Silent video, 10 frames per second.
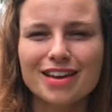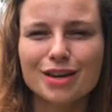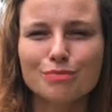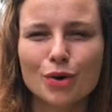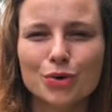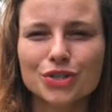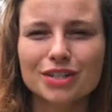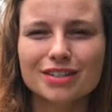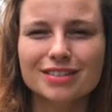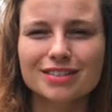
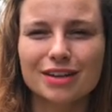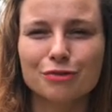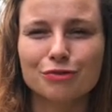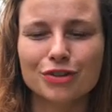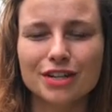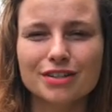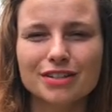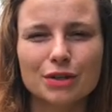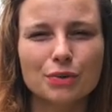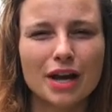emotions and fears
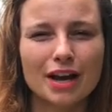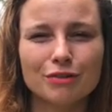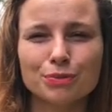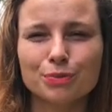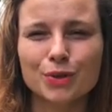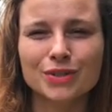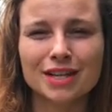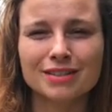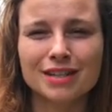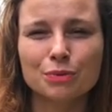that we haven't
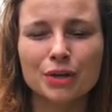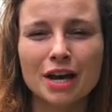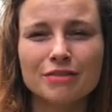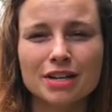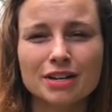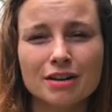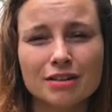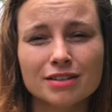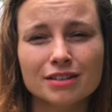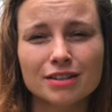processed, that we have
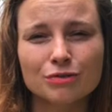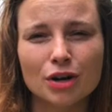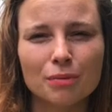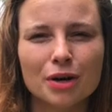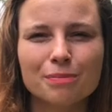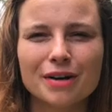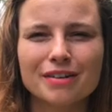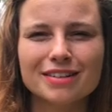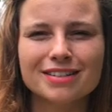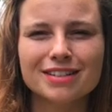inherited from our
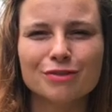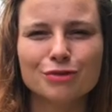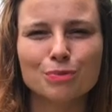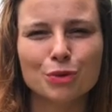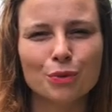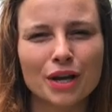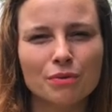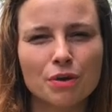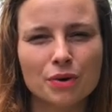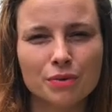parents and from the way
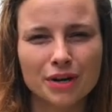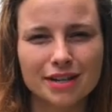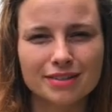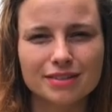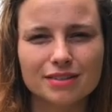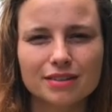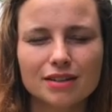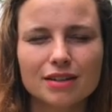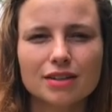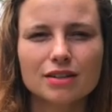we were raised.
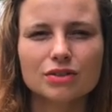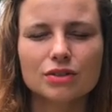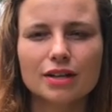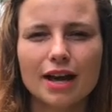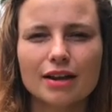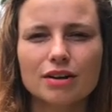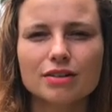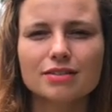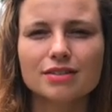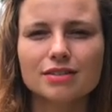So that
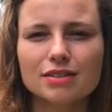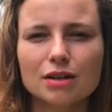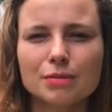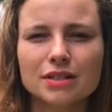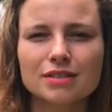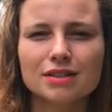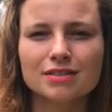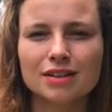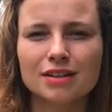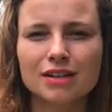our system is
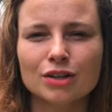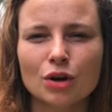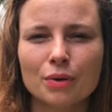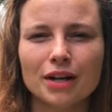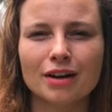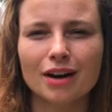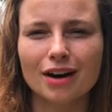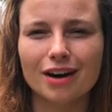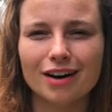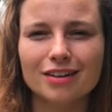constantly going
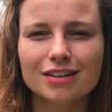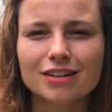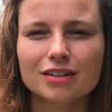on,